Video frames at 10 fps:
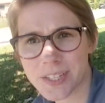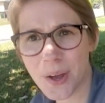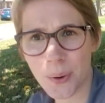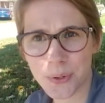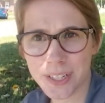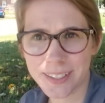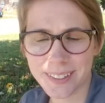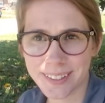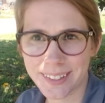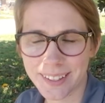own.
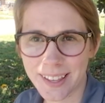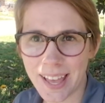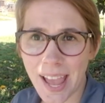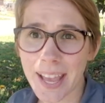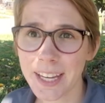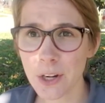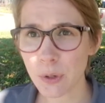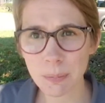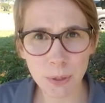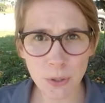It can
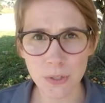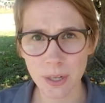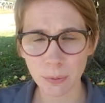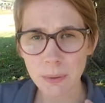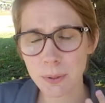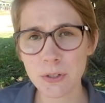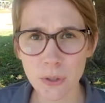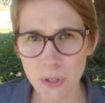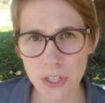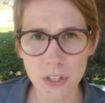reproduce. It
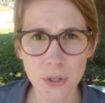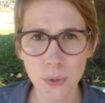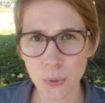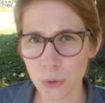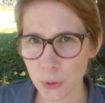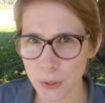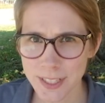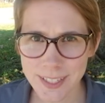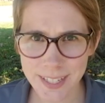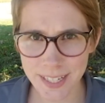reproduces through
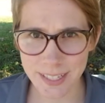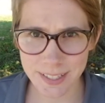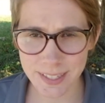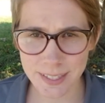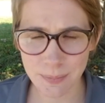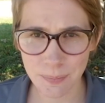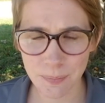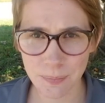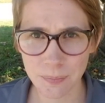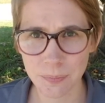seeds.
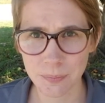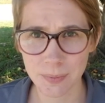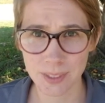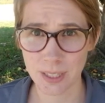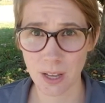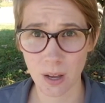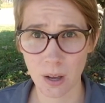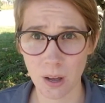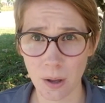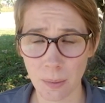
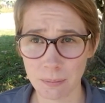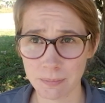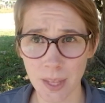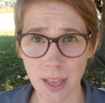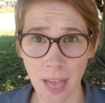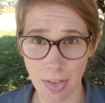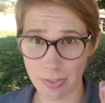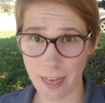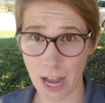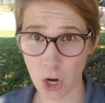
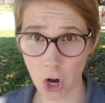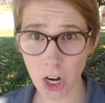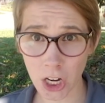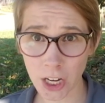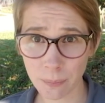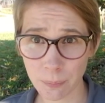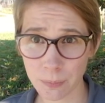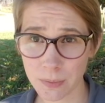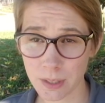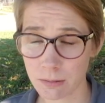That car,
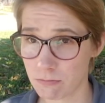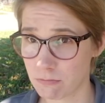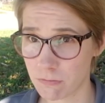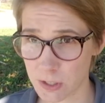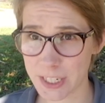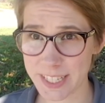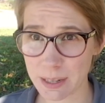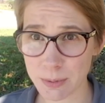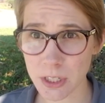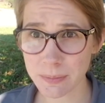for
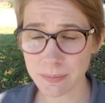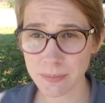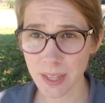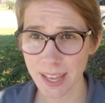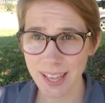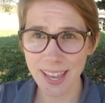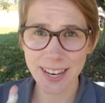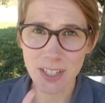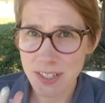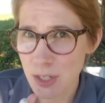example,
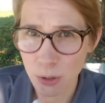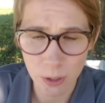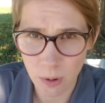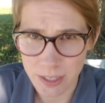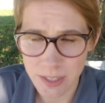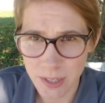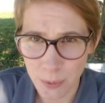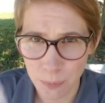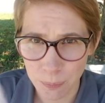it doesn't grow on its own.